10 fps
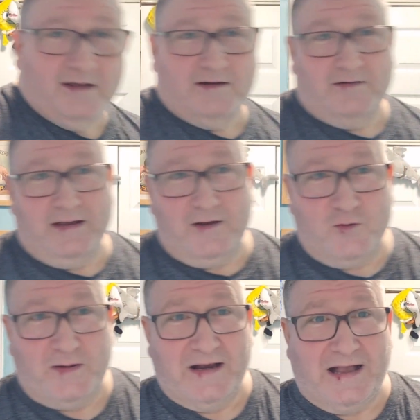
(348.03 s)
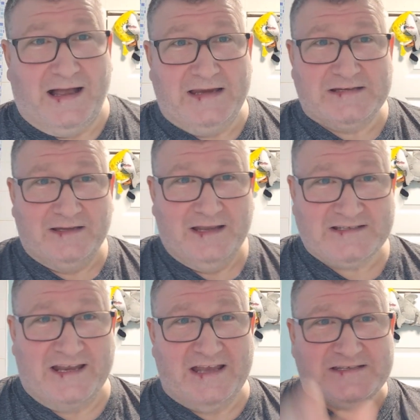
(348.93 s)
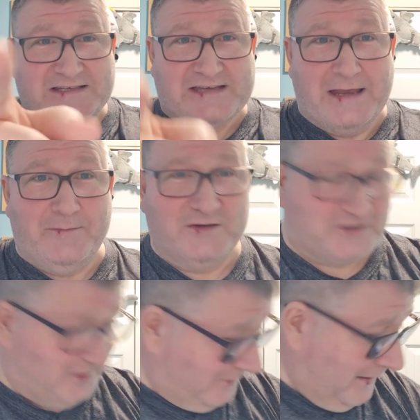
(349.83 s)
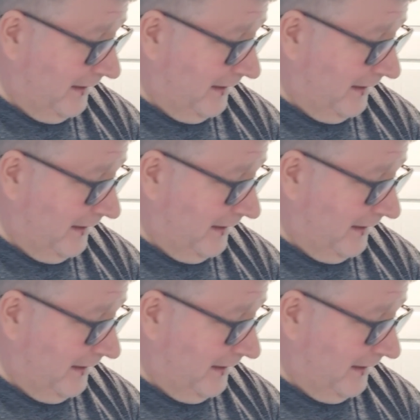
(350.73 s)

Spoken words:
Right, come on guys, it's an entertainment show.